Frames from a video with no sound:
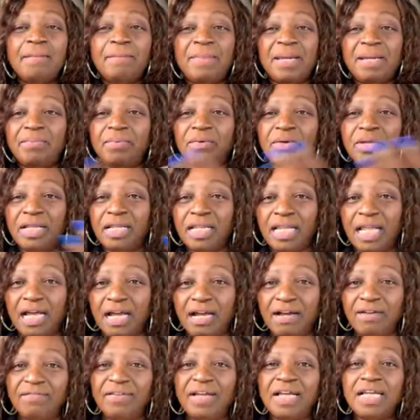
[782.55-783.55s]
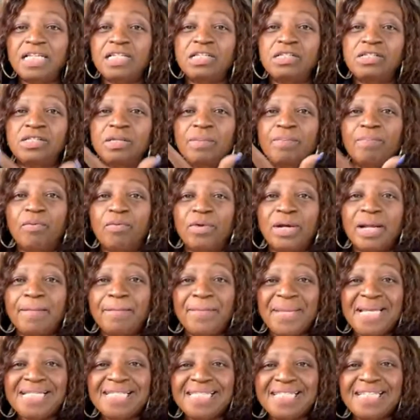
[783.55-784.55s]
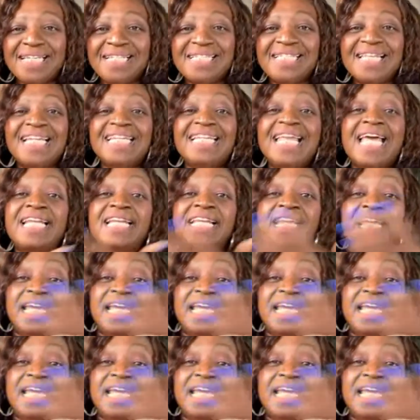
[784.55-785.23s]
People love to support a business that